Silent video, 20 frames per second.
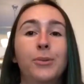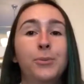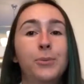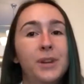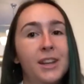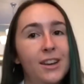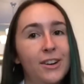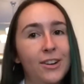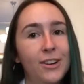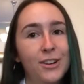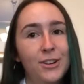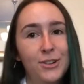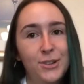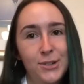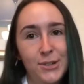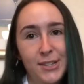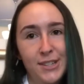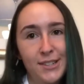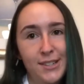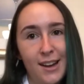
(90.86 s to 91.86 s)
We are a
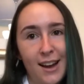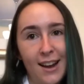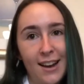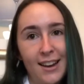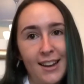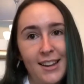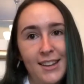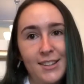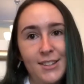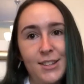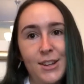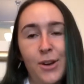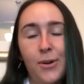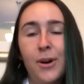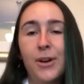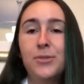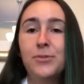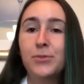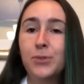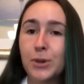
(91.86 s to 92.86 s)
new society, so
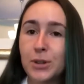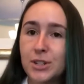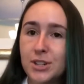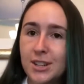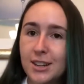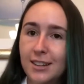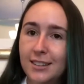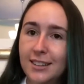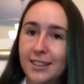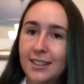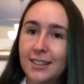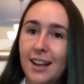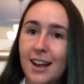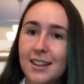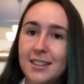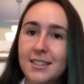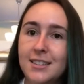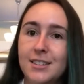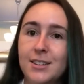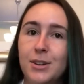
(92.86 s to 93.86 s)
unfortunately
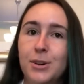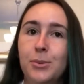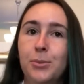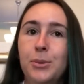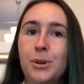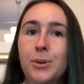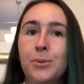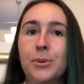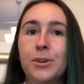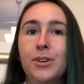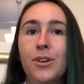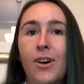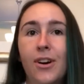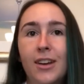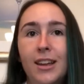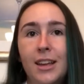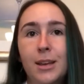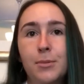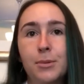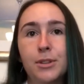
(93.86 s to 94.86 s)
last year we were
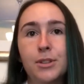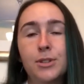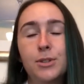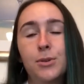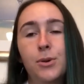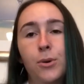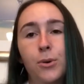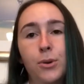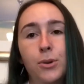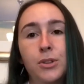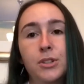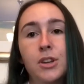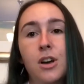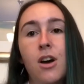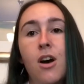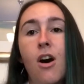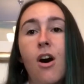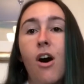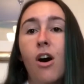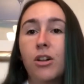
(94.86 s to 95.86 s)
not able to hold
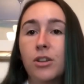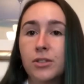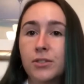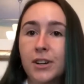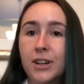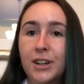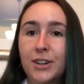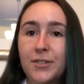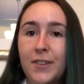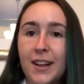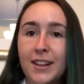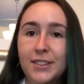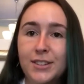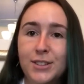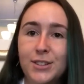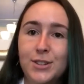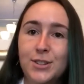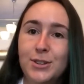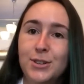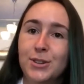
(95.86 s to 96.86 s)
all of our
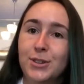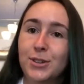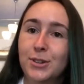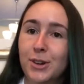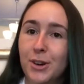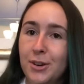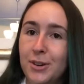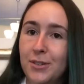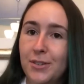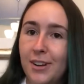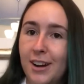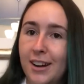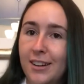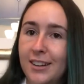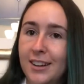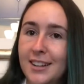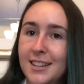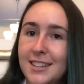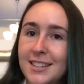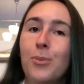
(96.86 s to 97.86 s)
events due to
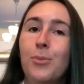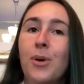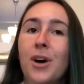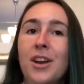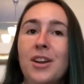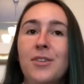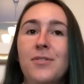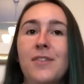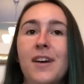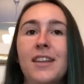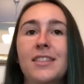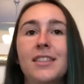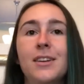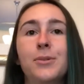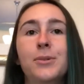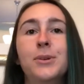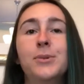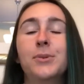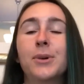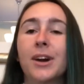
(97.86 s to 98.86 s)
coronavirus. One event
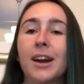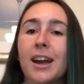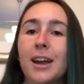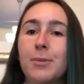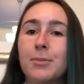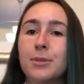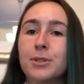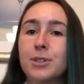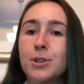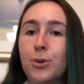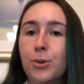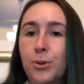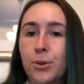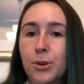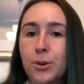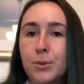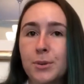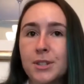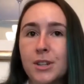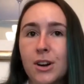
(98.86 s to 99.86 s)
that we were able to
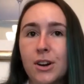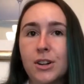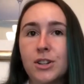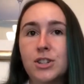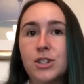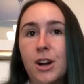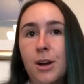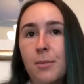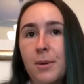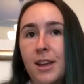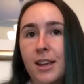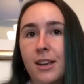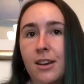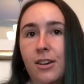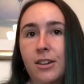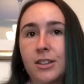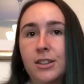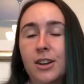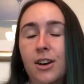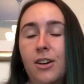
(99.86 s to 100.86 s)
hold was our Shab-e
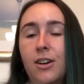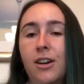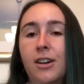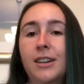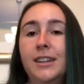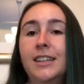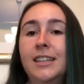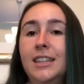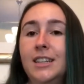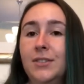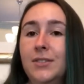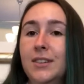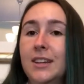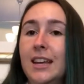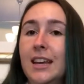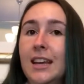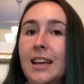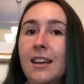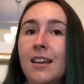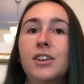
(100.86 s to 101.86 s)
Yalda
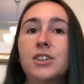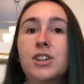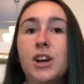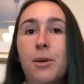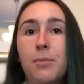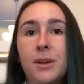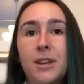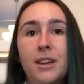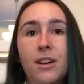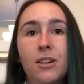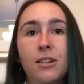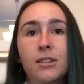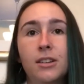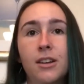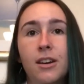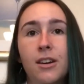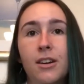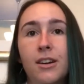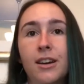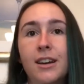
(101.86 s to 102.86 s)
evening. Shab-e
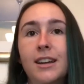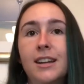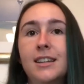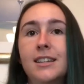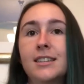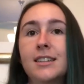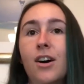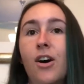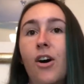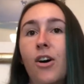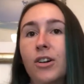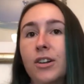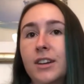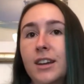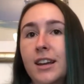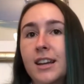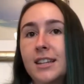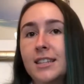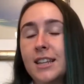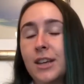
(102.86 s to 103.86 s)
Yalda is a
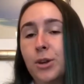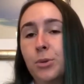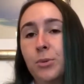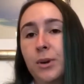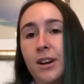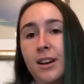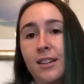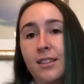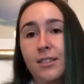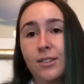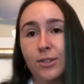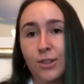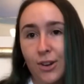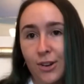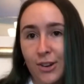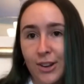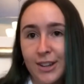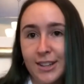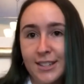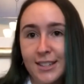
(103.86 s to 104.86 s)
holiday celebrating the
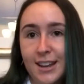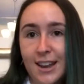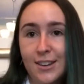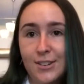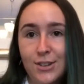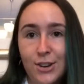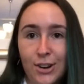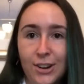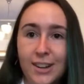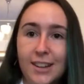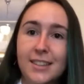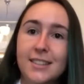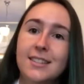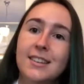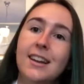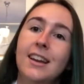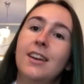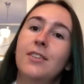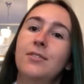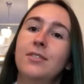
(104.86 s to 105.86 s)
longest and darkest
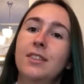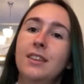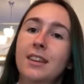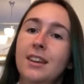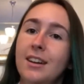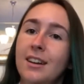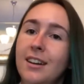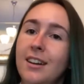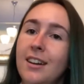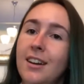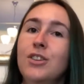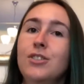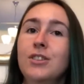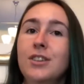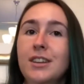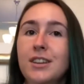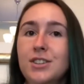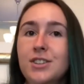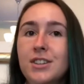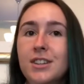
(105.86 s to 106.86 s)
night of the year.
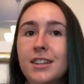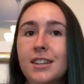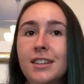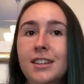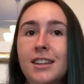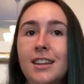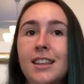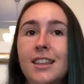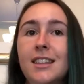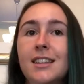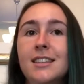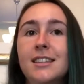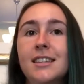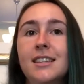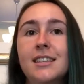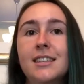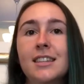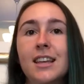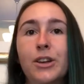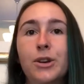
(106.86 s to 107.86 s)
Traditionally, this
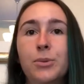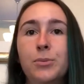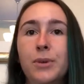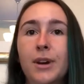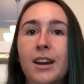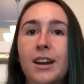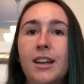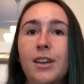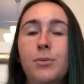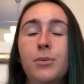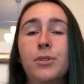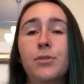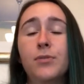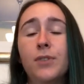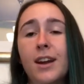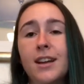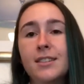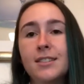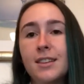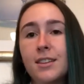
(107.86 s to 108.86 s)
is celebrated with
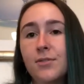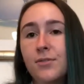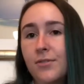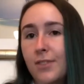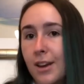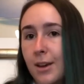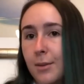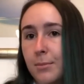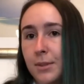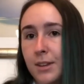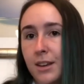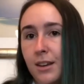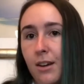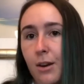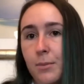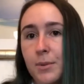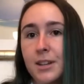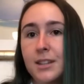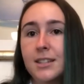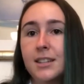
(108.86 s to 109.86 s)
friends and family
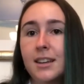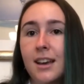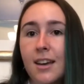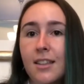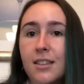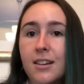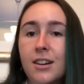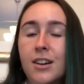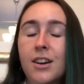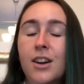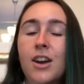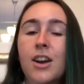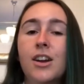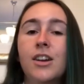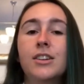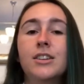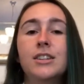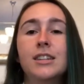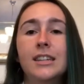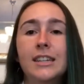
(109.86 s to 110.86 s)
coming together
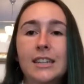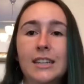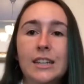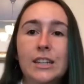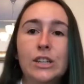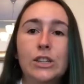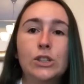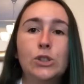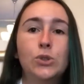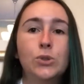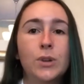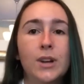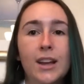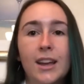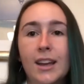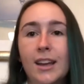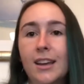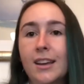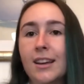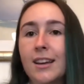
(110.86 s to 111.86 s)
to eat,
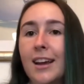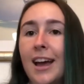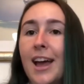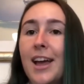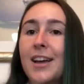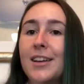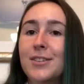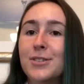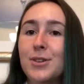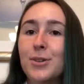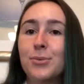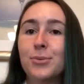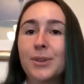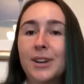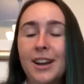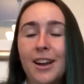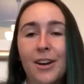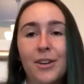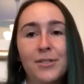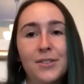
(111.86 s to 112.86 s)
drink, and
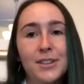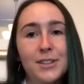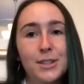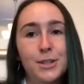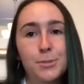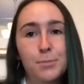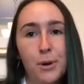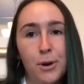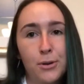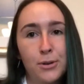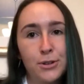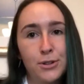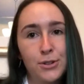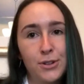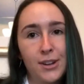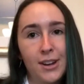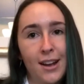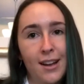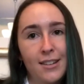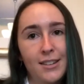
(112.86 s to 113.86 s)
read Hafiz's
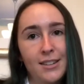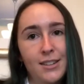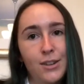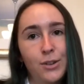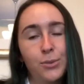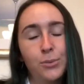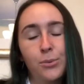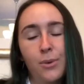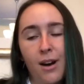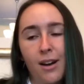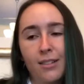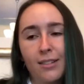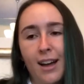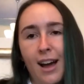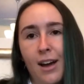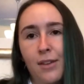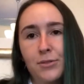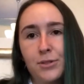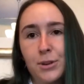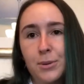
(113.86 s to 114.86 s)
poetry until well
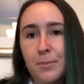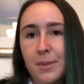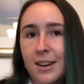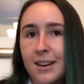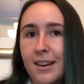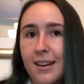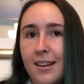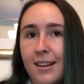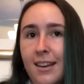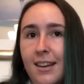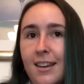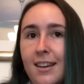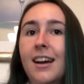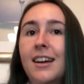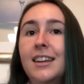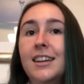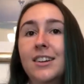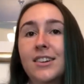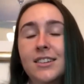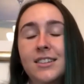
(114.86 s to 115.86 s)
after midnight.
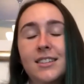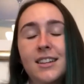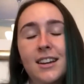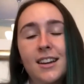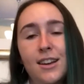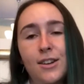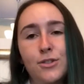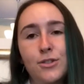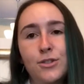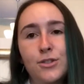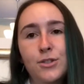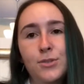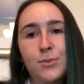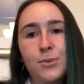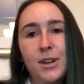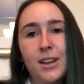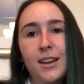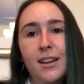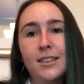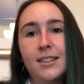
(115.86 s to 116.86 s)
Here in St. Andrews,
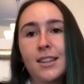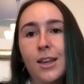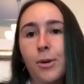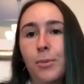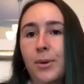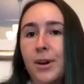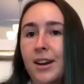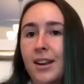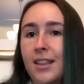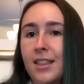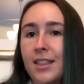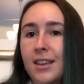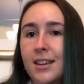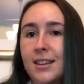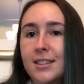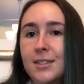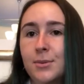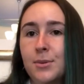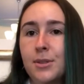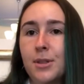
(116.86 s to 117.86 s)
we celebrated
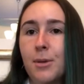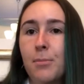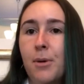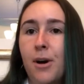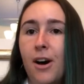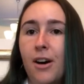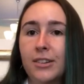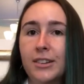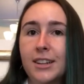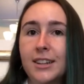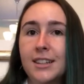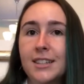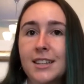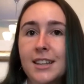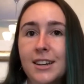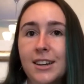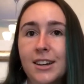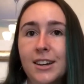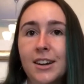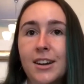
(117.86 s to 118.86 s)
this with a potluck
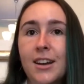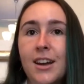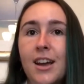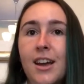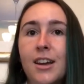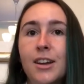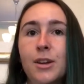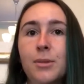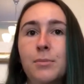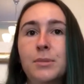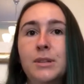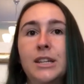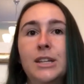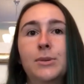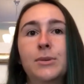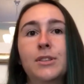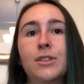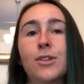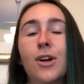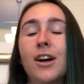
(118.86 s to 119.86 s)
dinner, complete
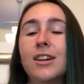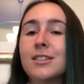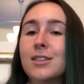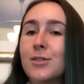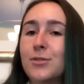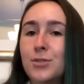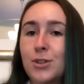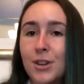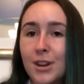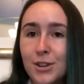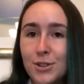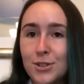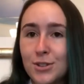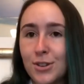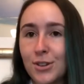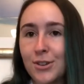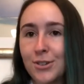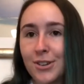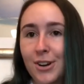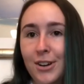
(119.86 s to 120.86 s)
with lots of
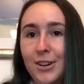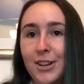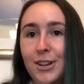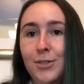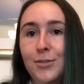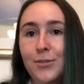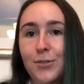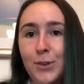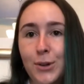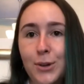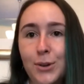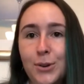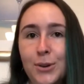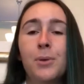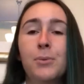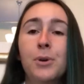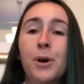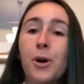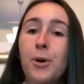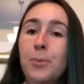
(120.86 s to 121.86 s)
traditional Iranian
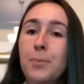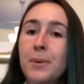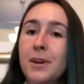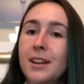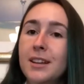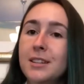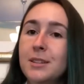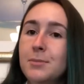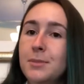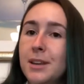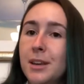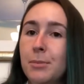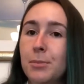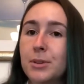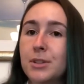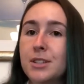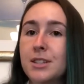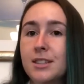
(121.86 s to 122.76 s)
food. We're hoping to be able to